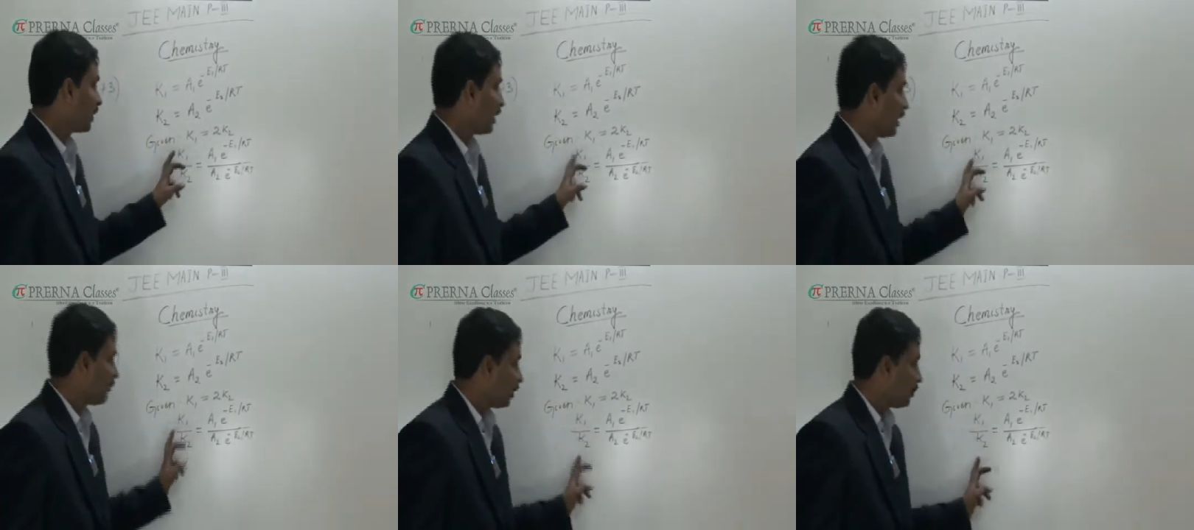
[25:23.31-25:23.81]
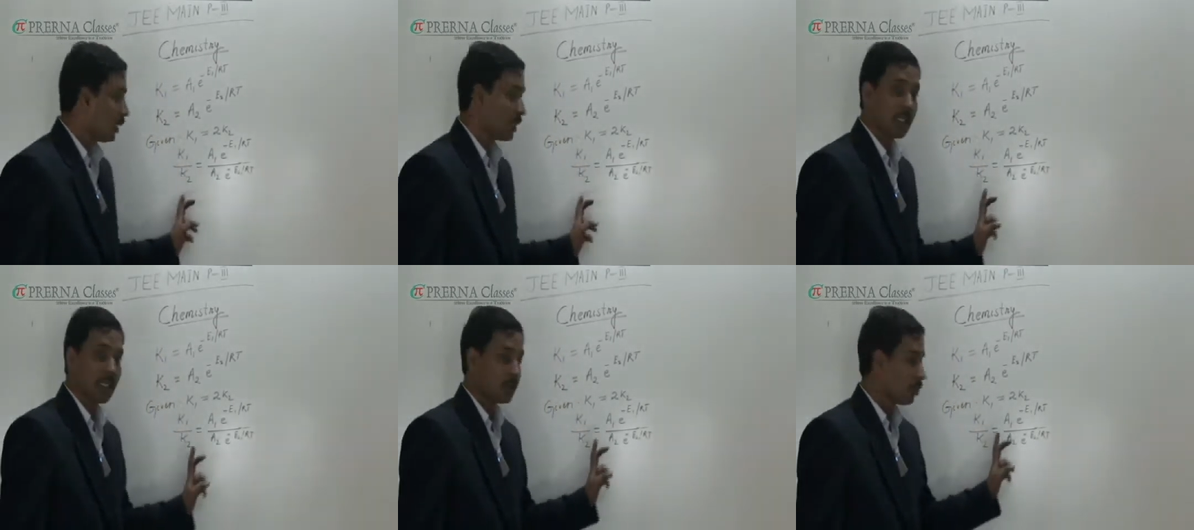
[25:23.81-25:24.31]
K1
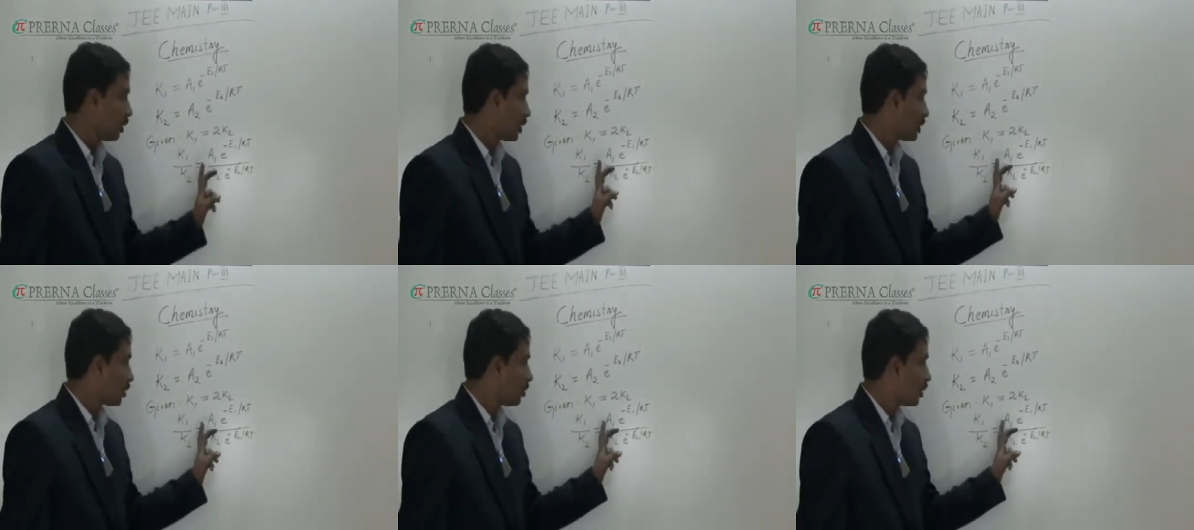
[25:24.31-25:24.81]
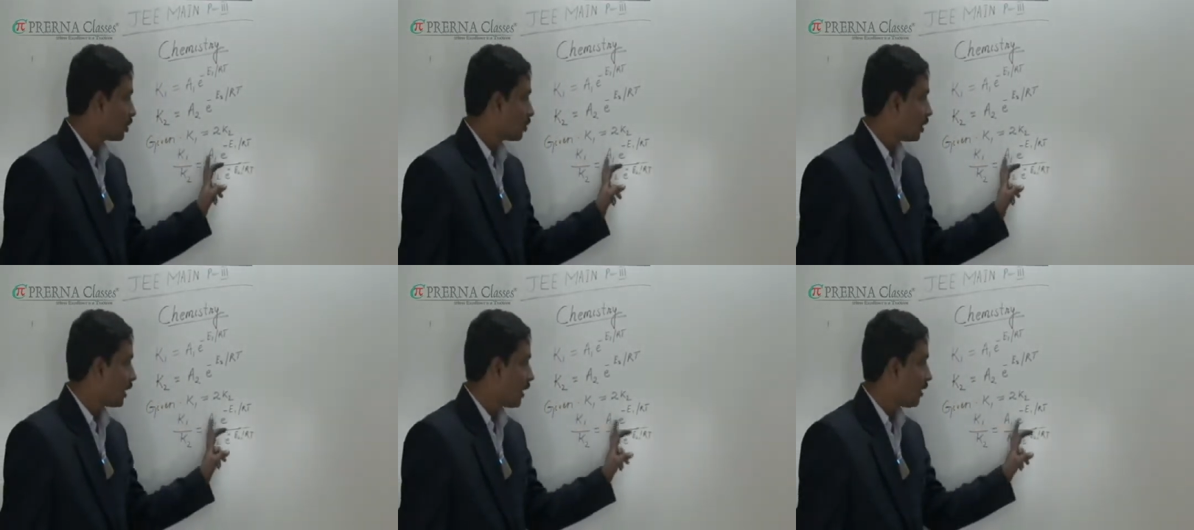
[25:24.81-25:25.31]
by K2 is equal
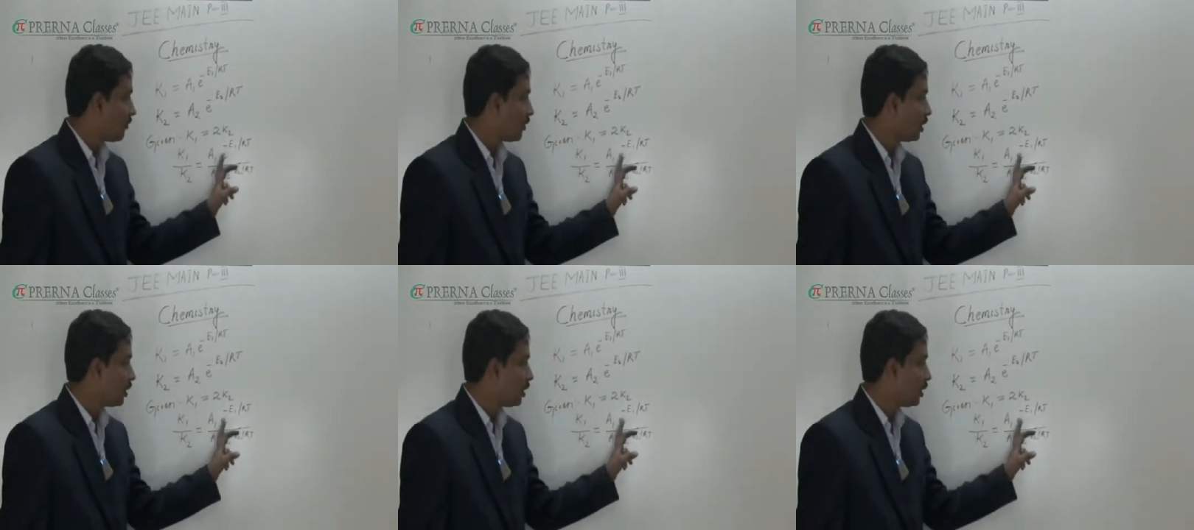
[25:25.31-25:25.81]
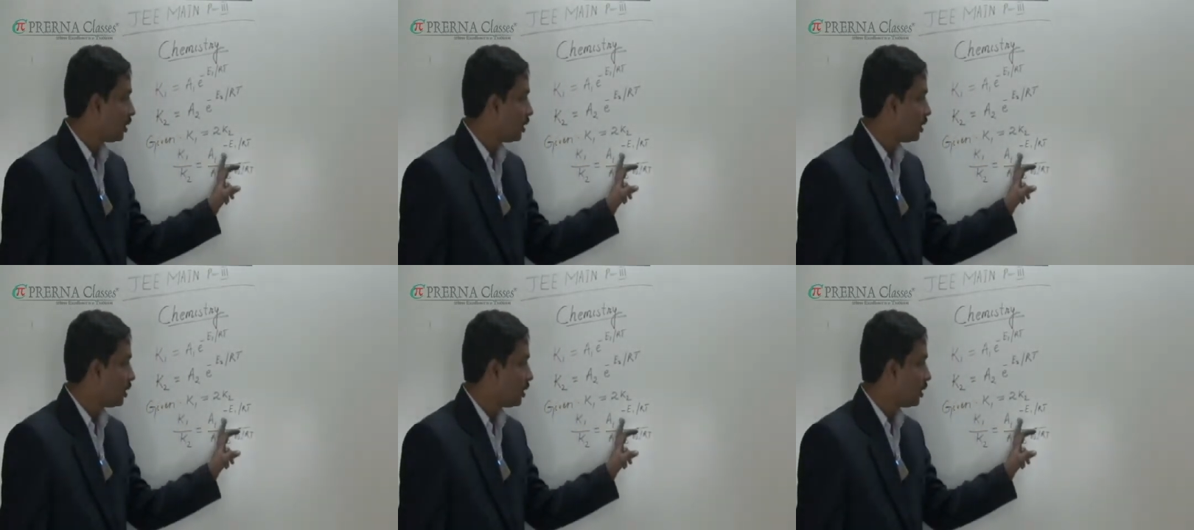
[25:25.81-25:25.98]
to A1